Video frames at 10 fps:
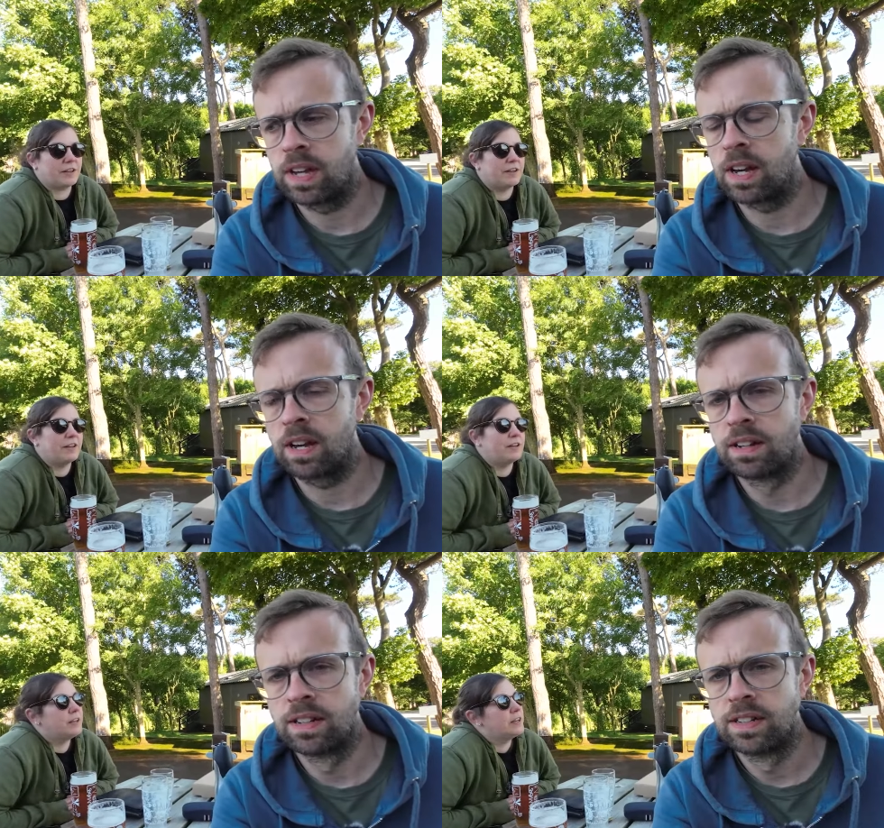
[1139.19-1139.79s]

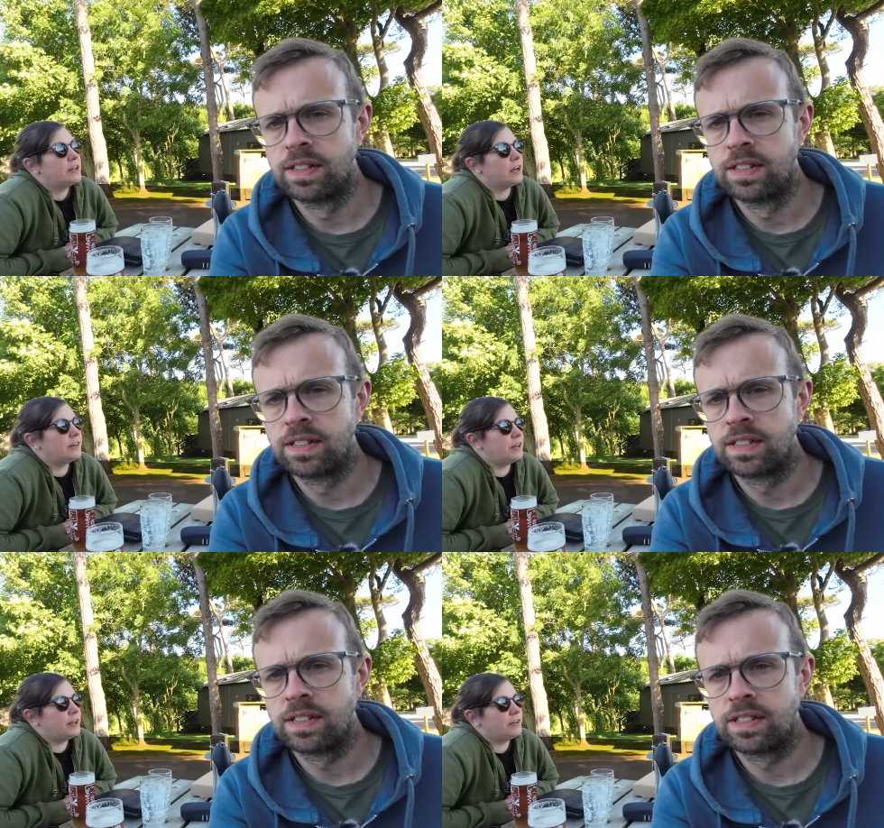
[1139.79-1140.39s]
Speaker 1: Yeah.
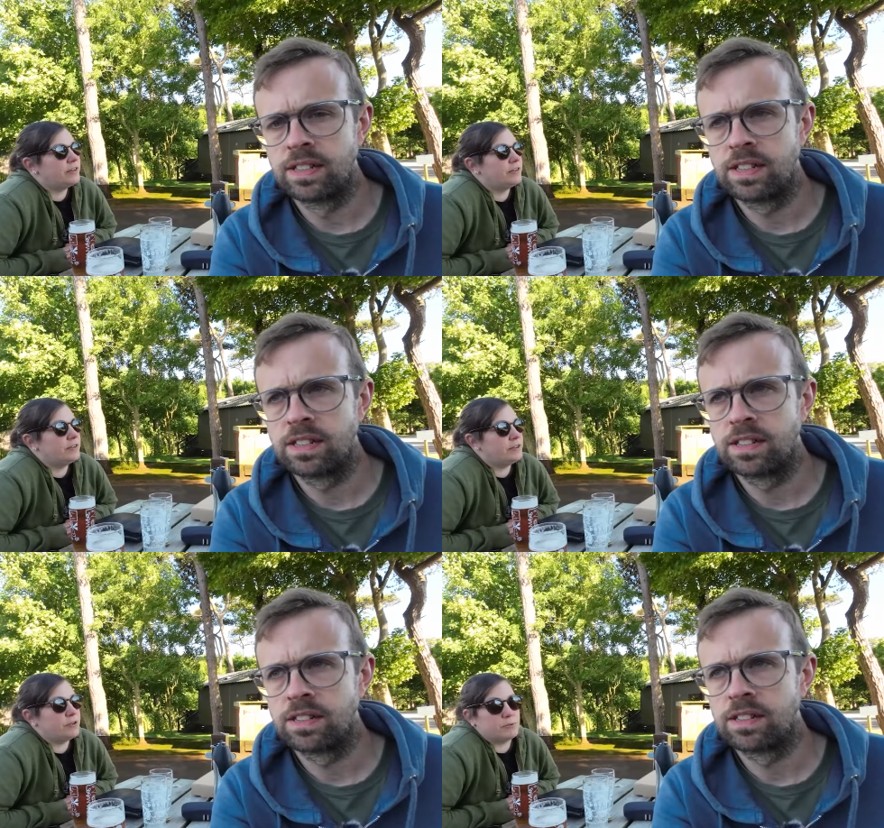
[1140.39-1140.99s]
And then
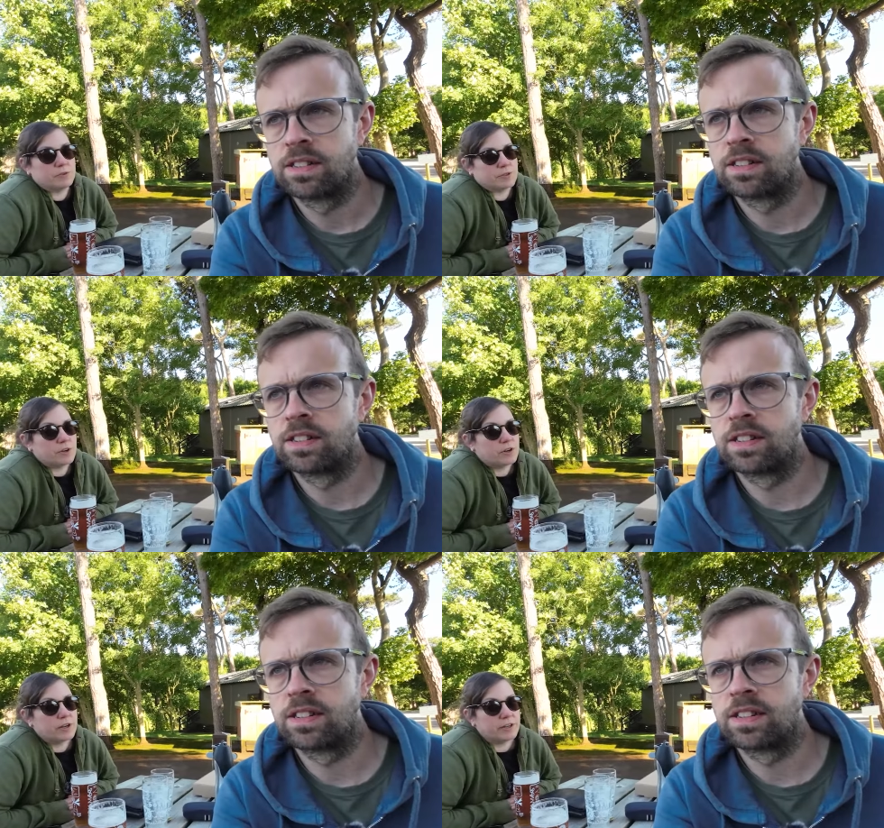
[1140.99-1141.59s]
the other one's
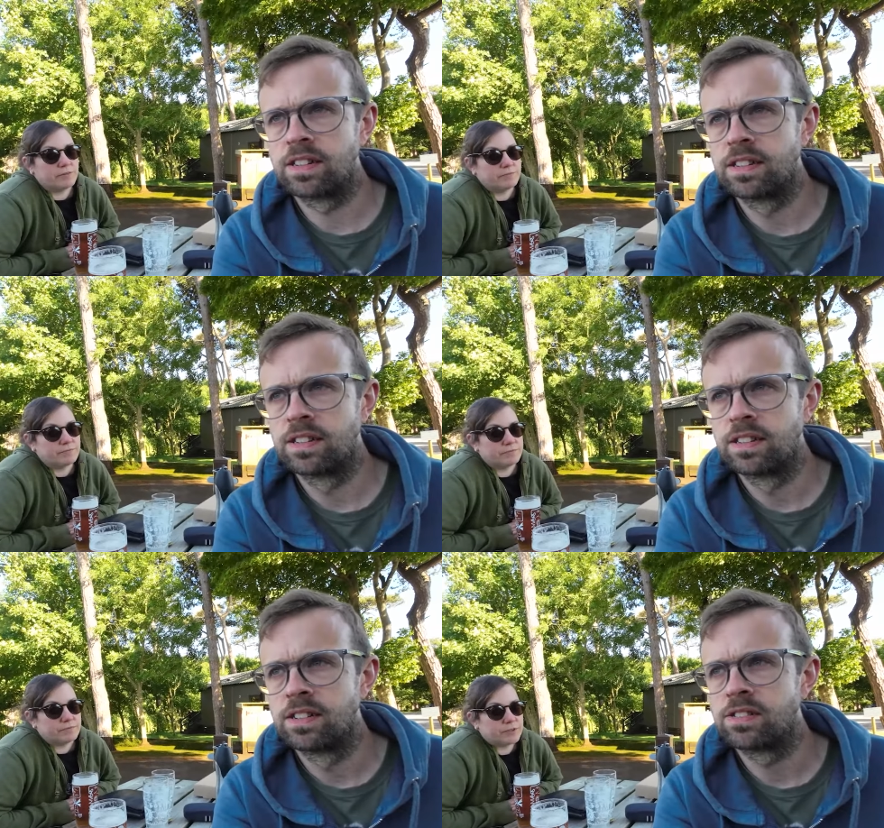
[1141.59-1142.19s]
on holiday.
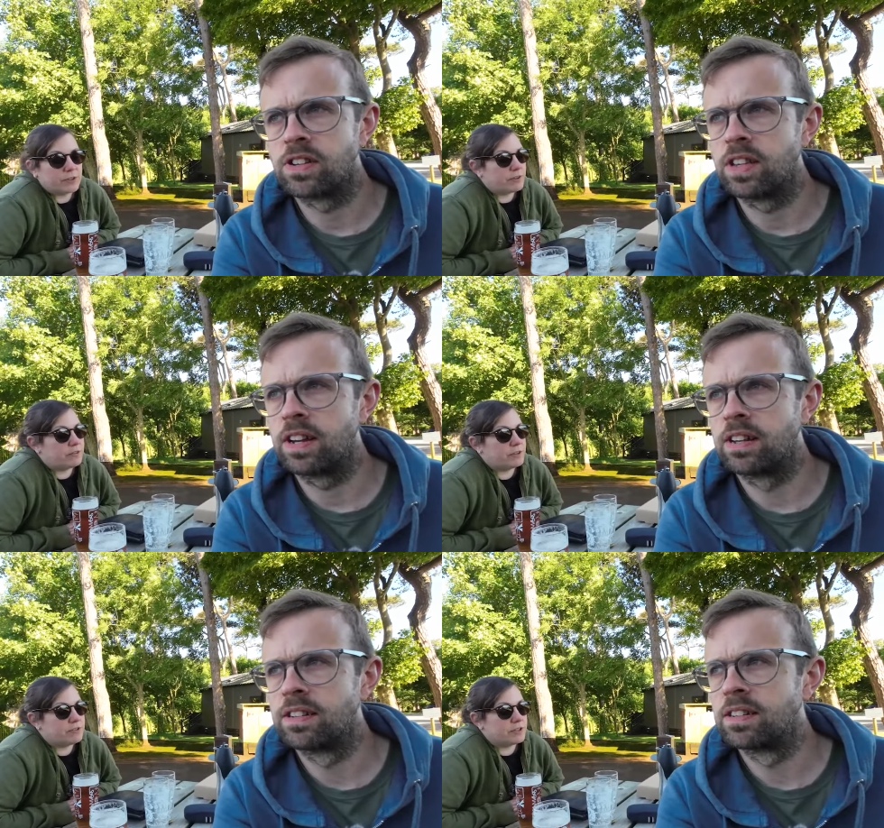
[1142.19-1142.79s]
So, so
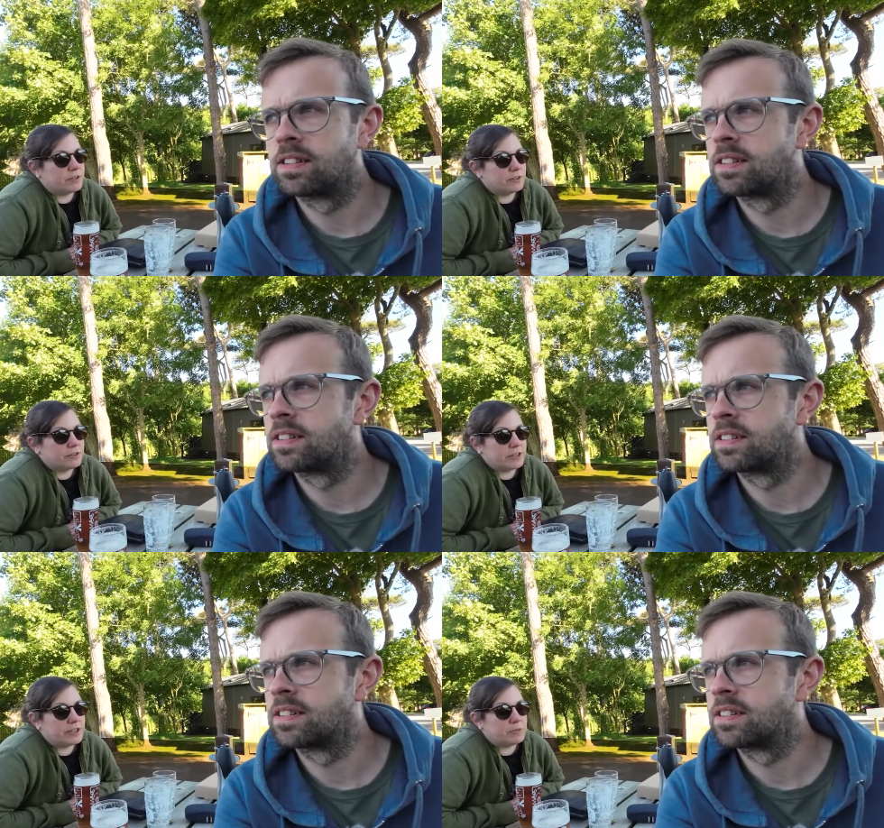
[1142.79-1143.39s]
they've literally got
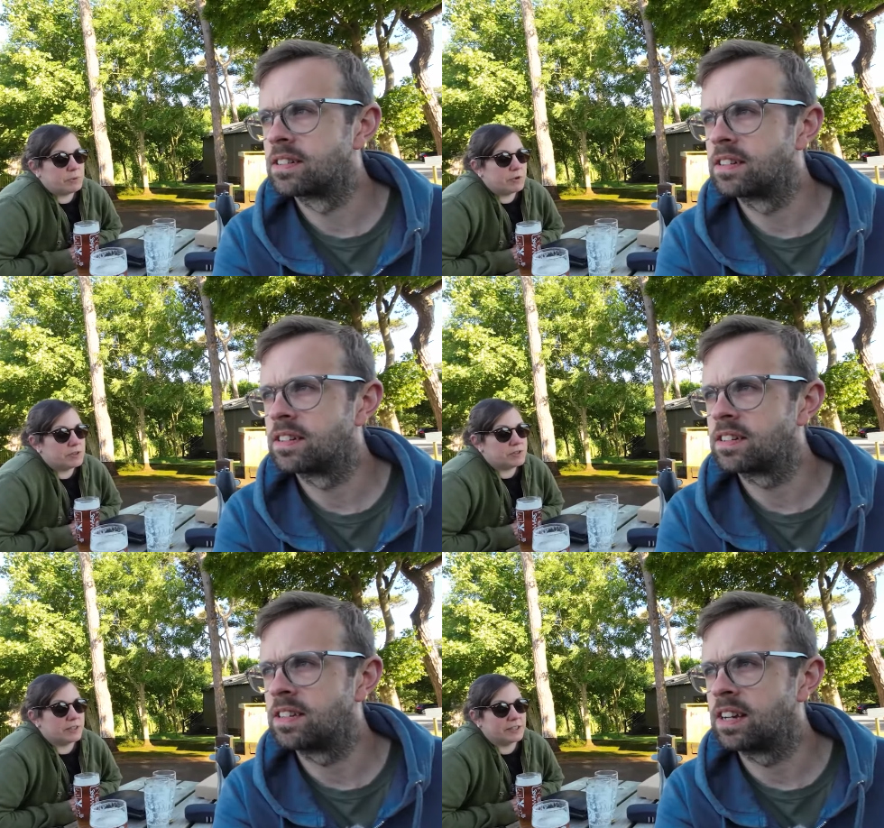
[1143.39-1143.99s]
kitchen
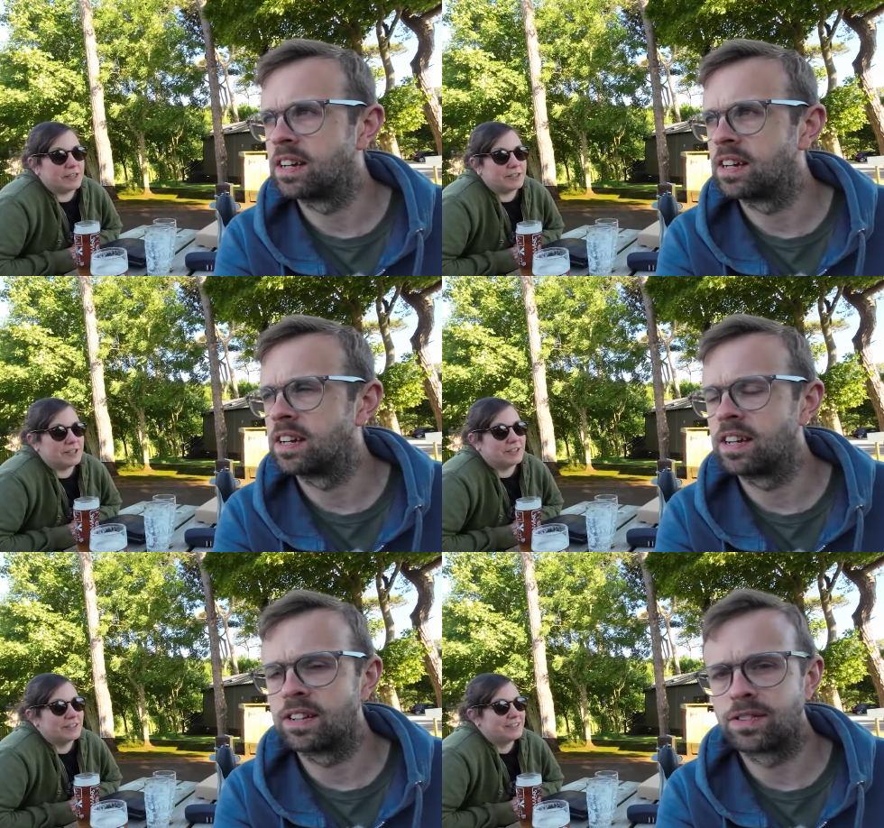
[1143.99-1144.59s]
porters in the yeah,
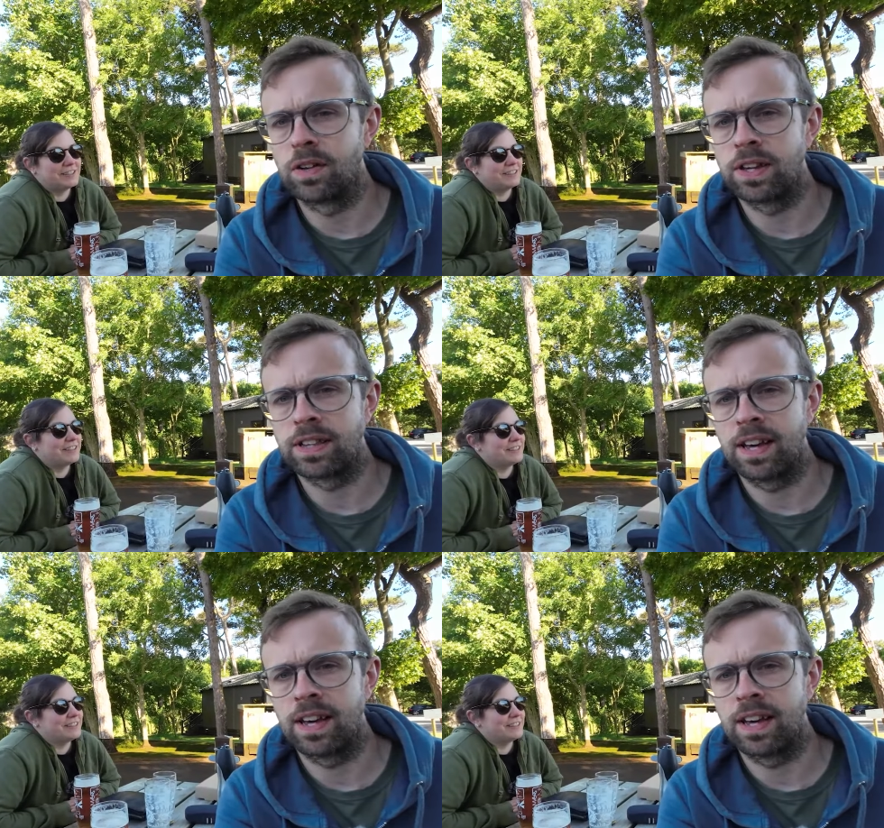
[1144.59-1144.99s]
kitchen. Yeah,
Speaker 2: so I think